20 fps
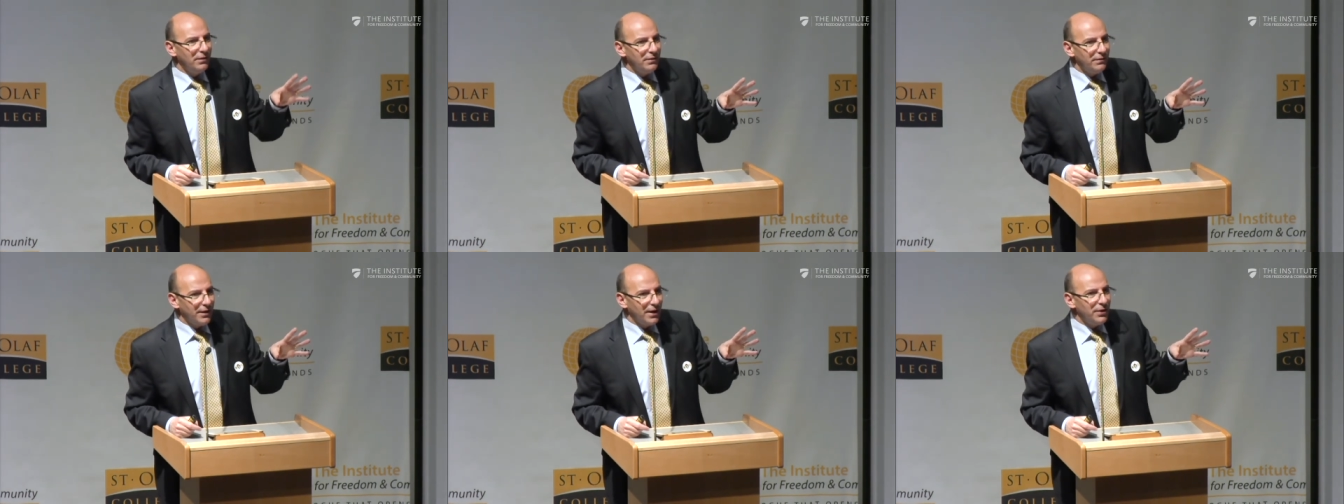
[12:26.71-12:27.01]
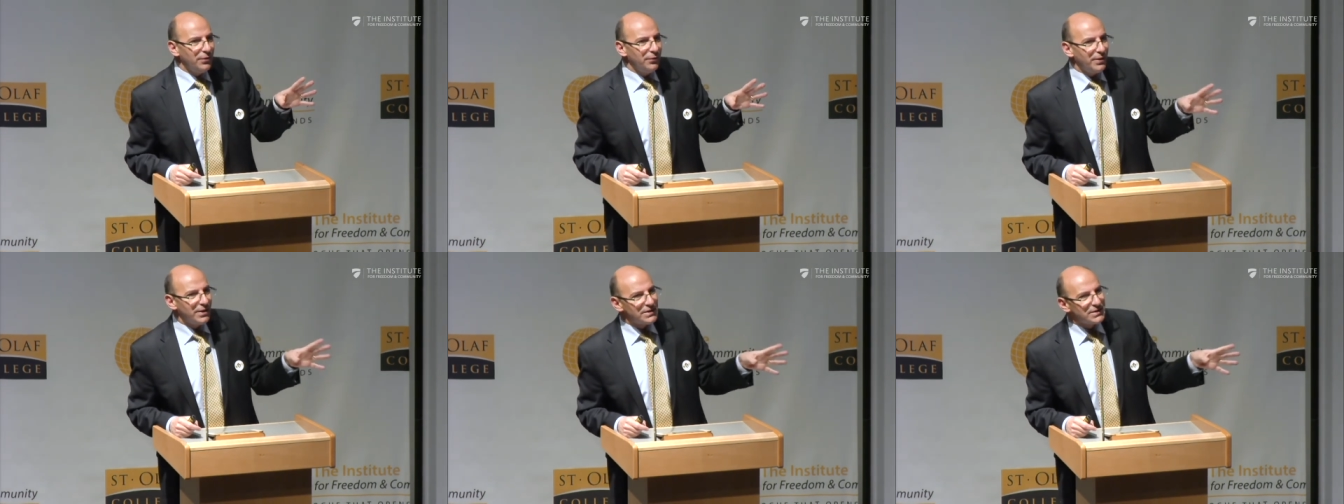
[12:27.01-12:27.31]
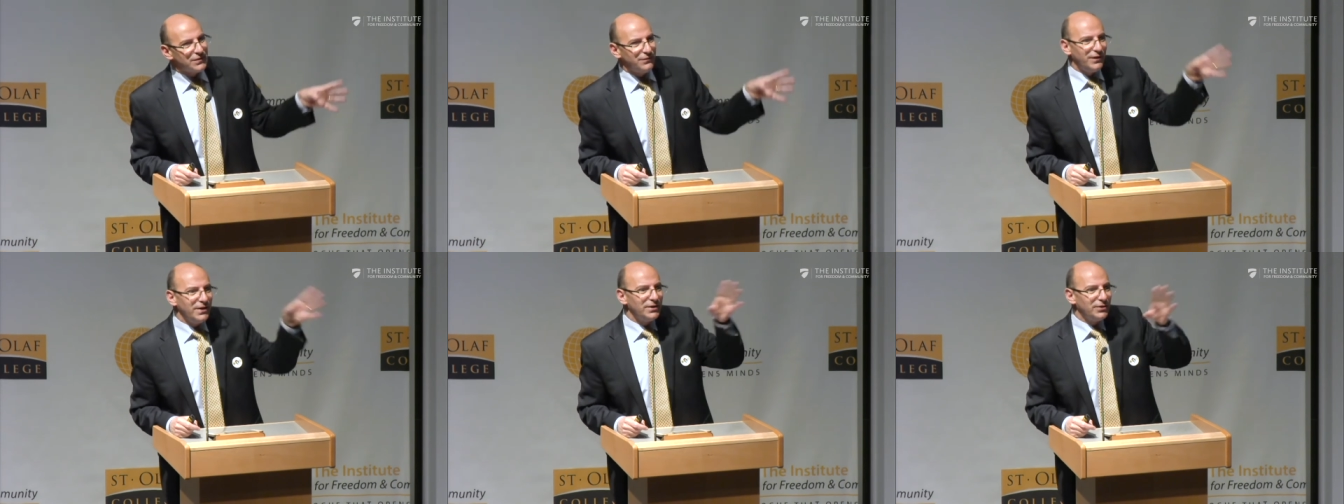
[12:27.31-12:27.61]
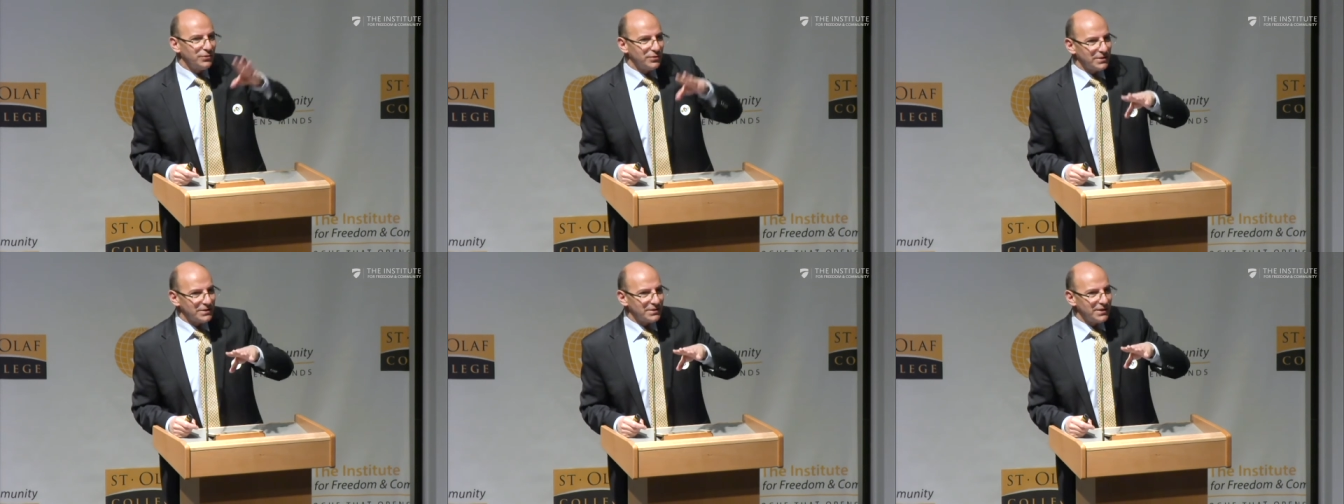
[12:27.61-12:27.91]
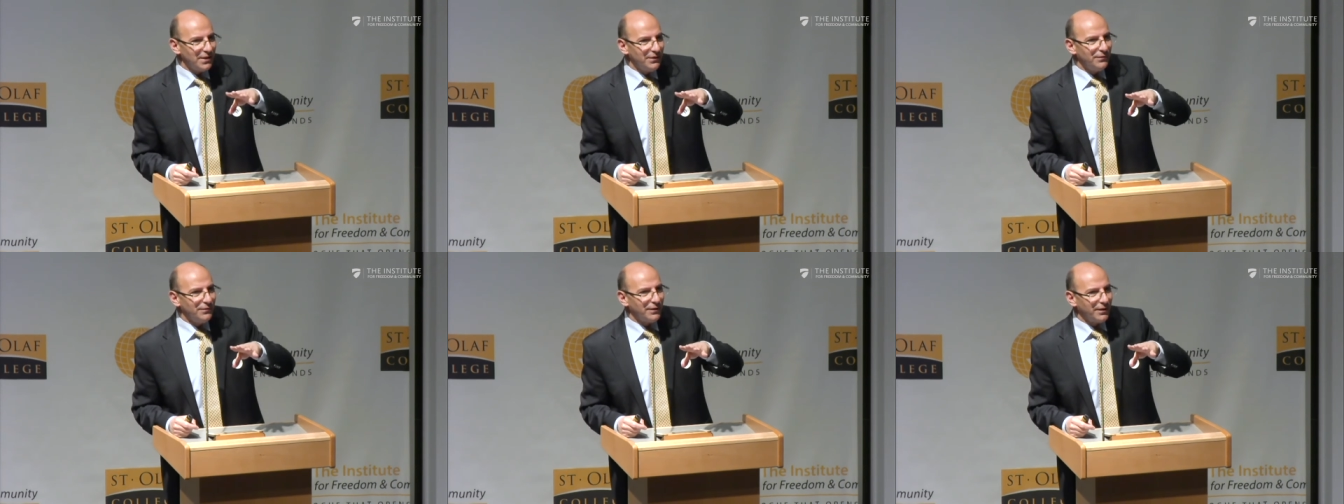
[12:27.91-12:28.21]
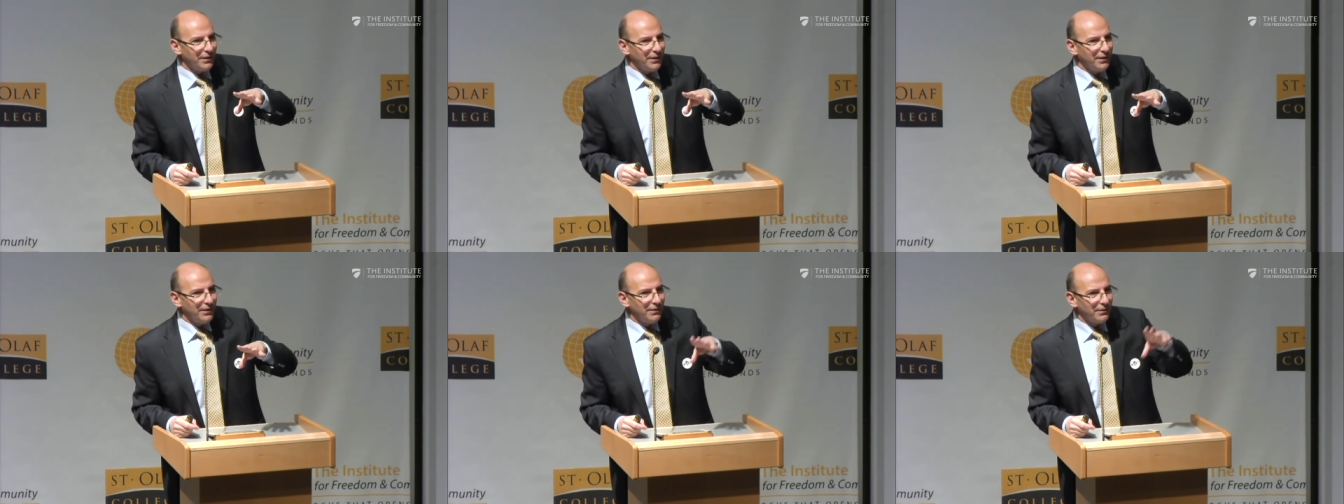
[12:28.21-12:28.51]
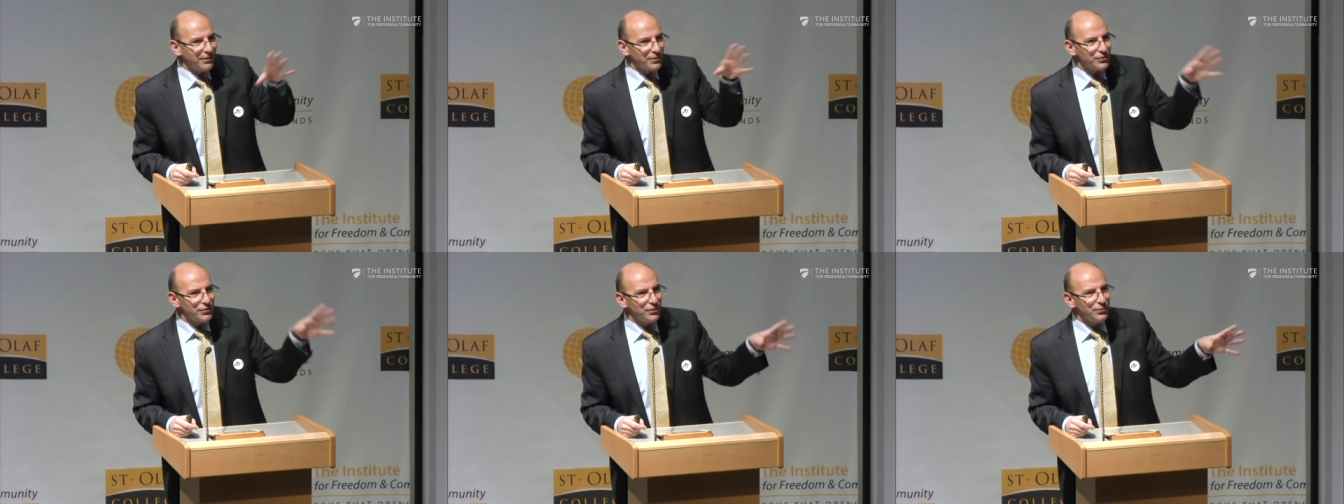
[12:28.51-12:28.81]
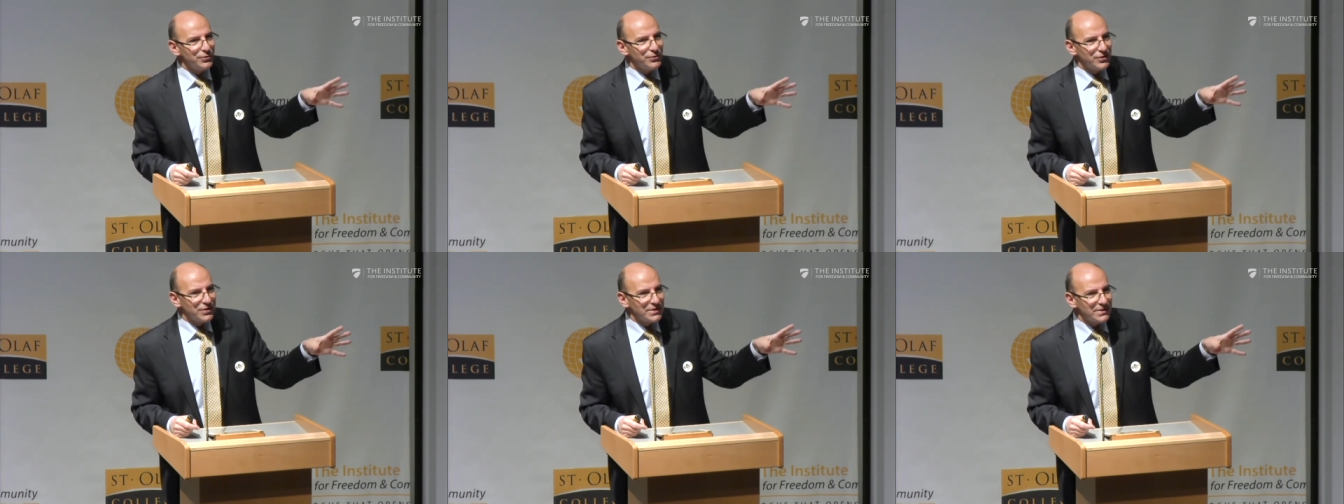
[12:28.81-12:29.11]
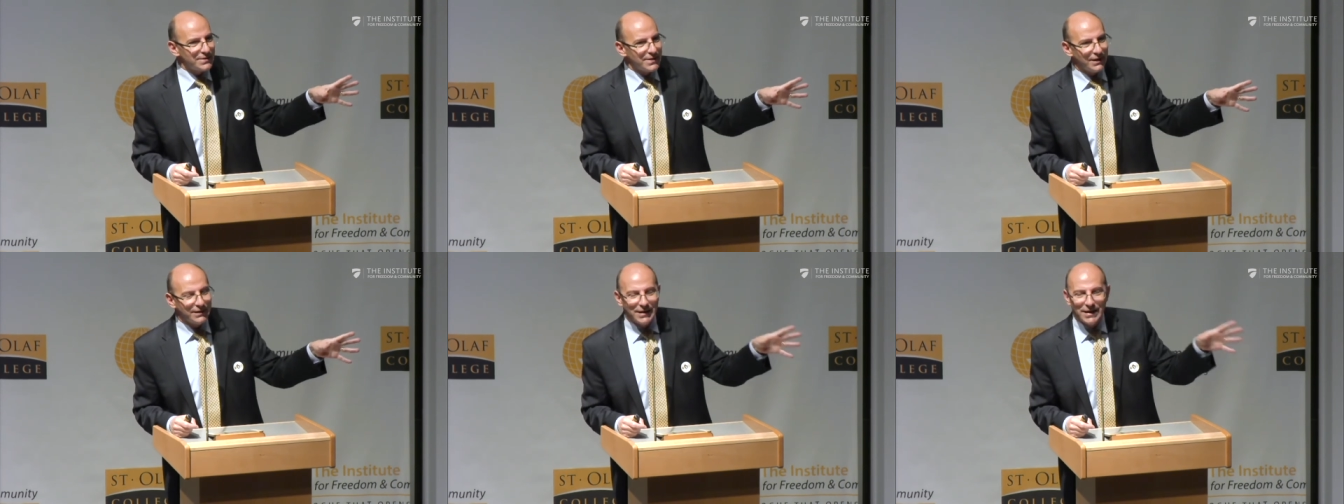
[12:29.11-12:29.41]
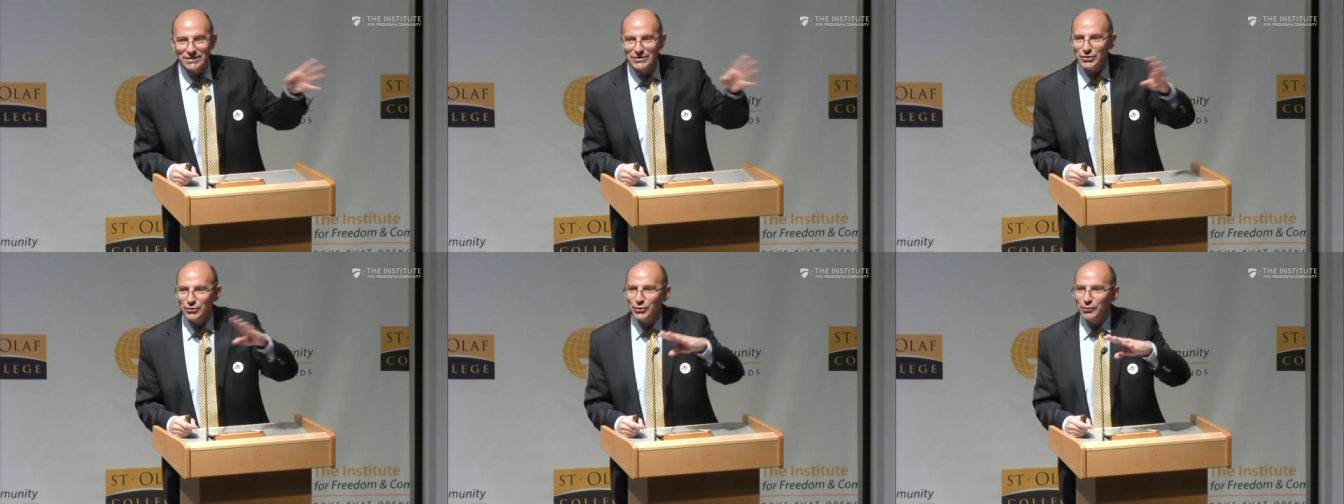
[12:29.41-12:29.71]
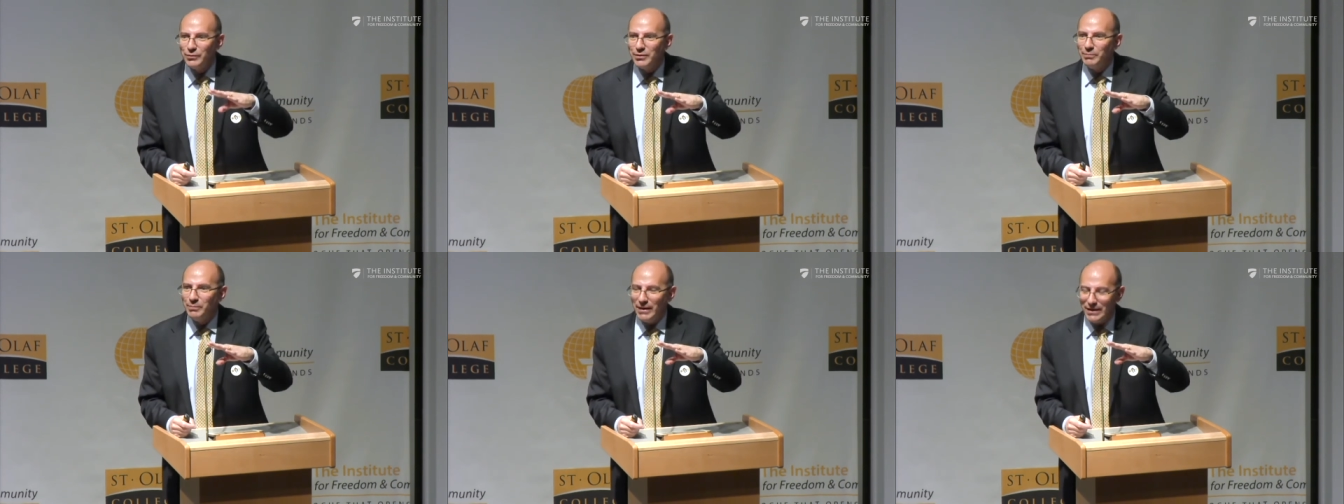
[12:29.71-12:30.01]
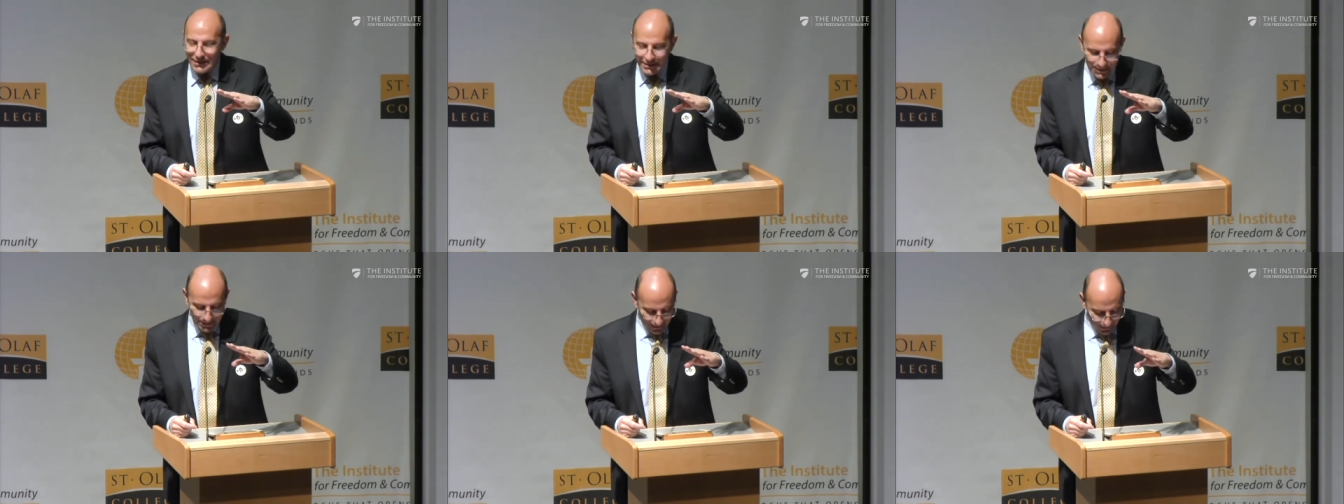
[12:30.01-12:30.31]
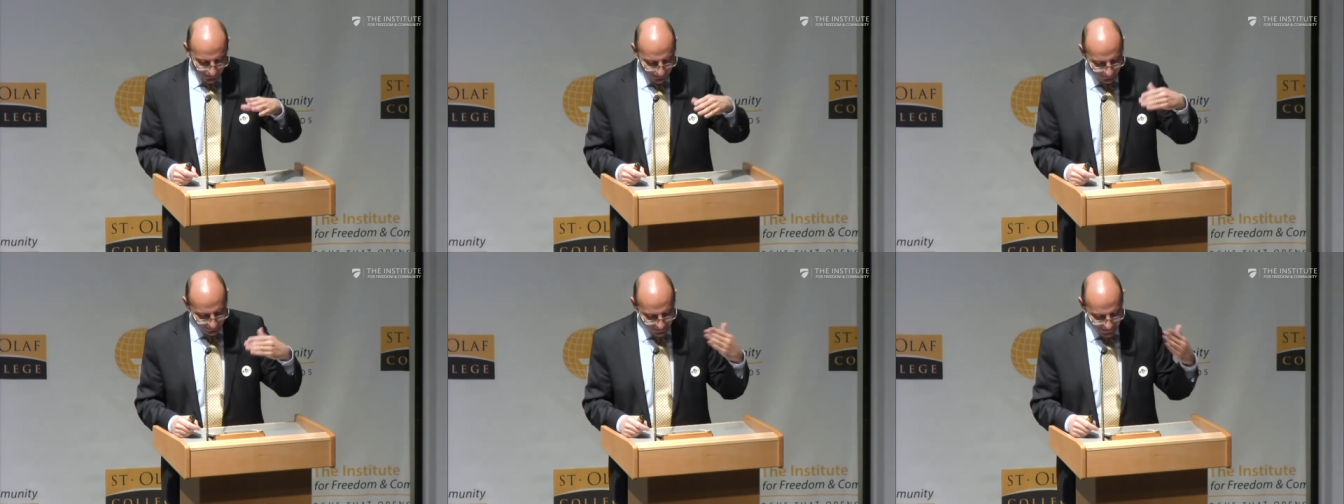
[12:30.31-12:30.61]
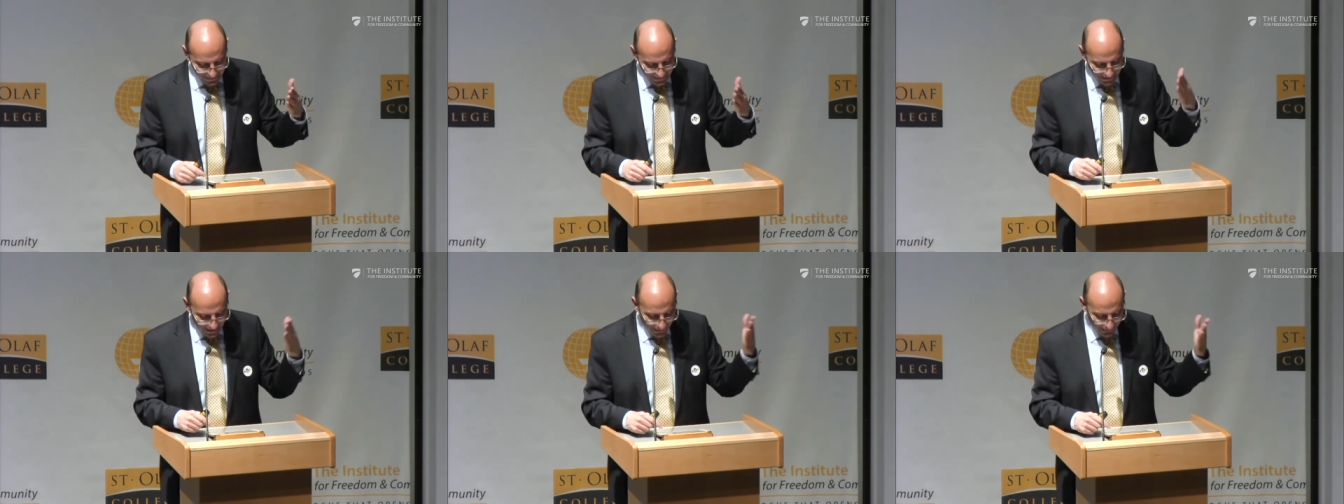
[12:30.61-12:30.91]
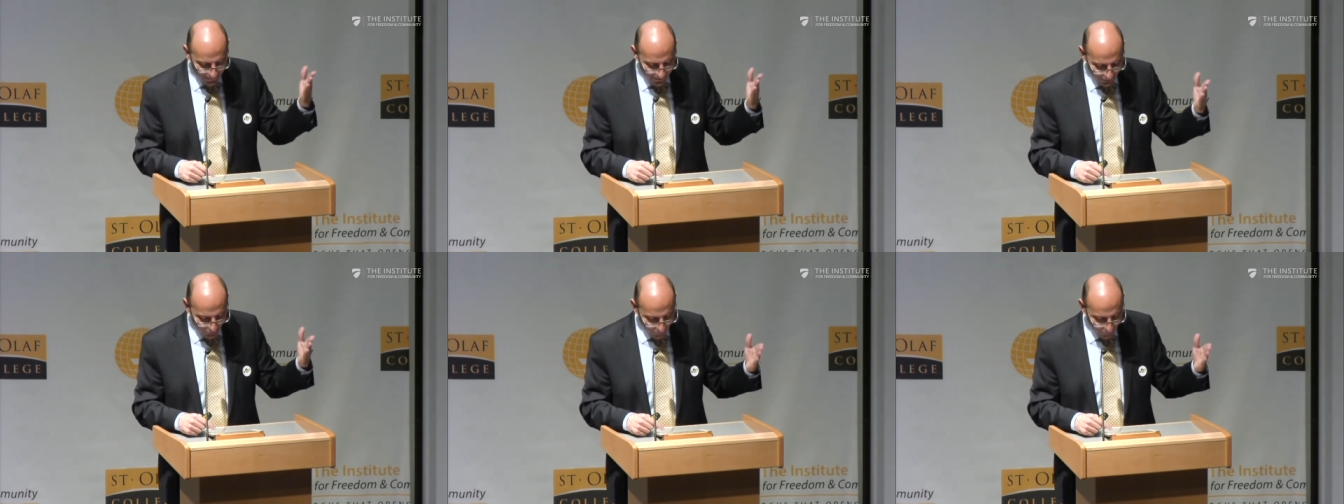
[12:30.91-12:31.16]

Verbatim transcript: the US vetoes every resolution that has to do with Palestine. This time they